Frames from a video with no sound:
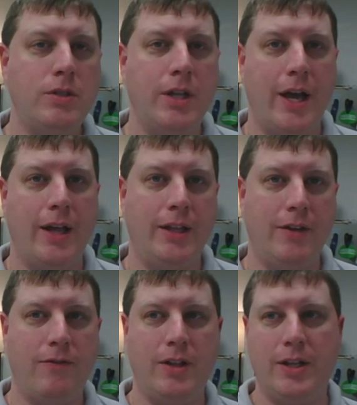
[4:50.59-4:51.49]
that in the
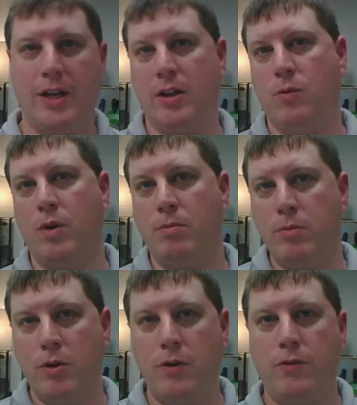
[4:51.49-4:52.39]
event that anyone
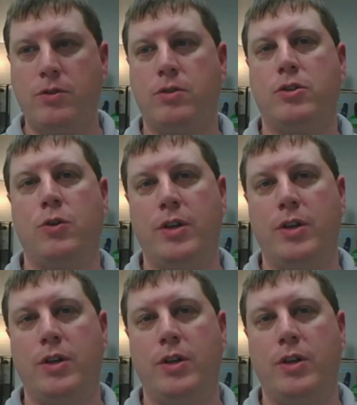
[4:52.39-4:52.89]
moves to a